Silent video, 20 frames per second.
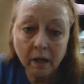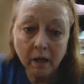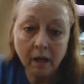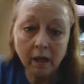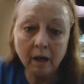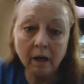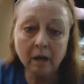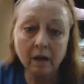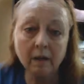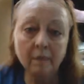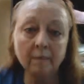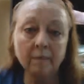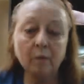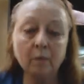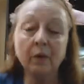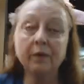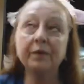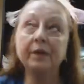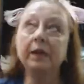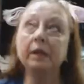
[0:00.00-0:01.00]

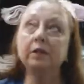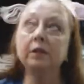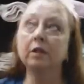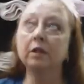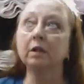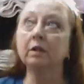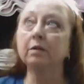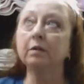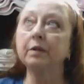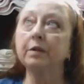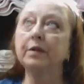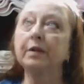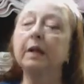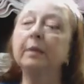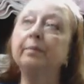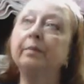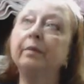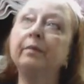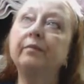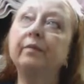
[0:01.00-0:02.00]
What they do is they
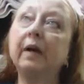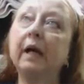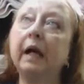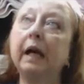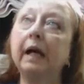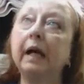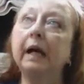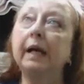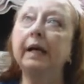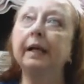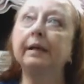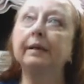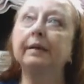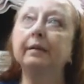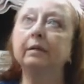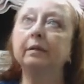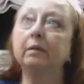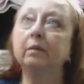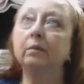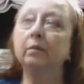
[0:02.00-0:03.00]
provide
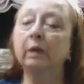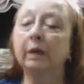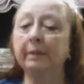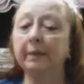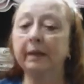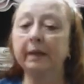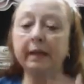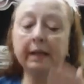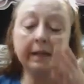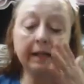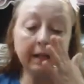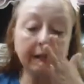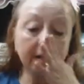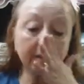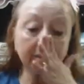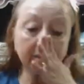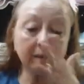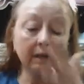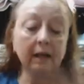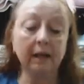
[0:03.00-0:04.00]
women, and
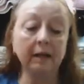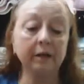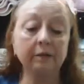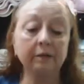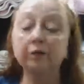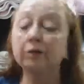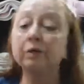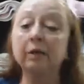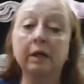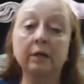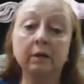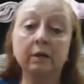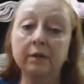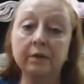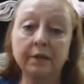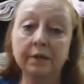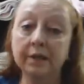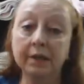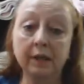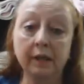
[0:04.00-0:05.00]
I do not know
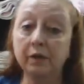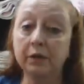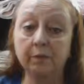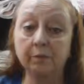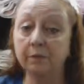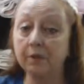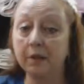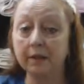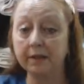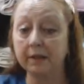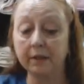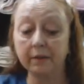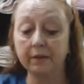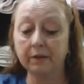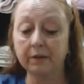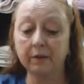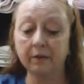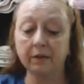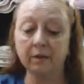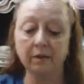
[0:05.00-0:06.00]
the selection process,
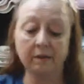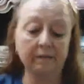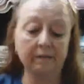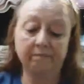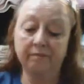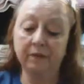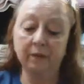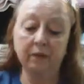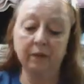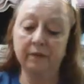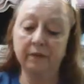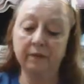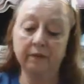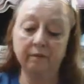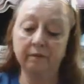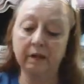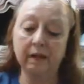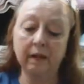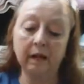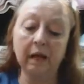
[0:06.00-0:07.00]
so don't
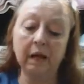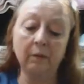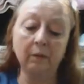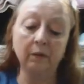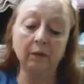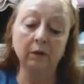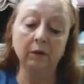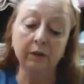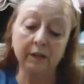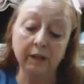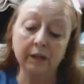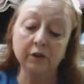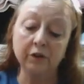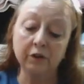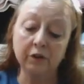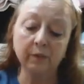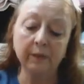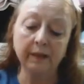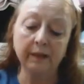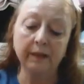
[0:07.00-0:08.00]
even, I will look
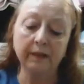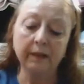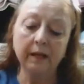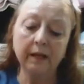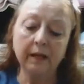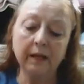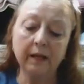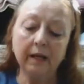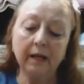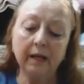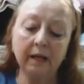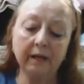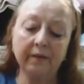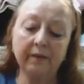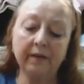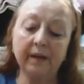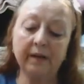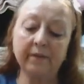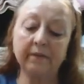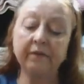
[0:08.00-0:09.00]
into it, and if
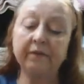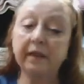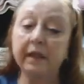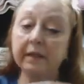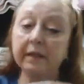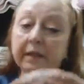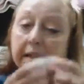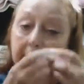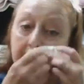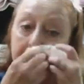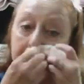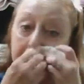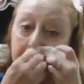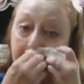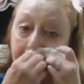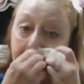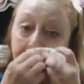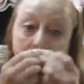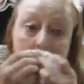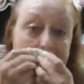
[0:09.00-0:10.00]
I ever find the answer,
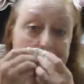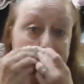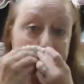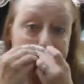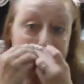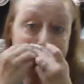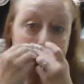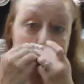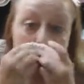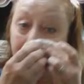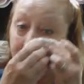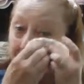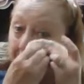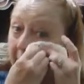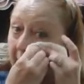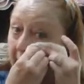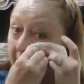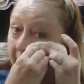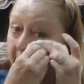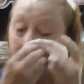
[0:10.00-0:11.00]
I will let you know.
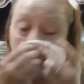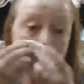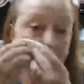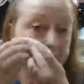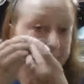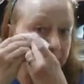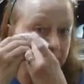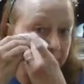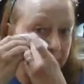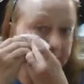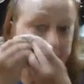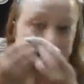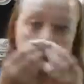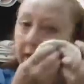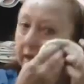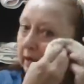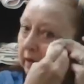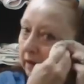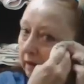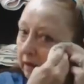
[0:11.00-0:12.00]
I'm sweating.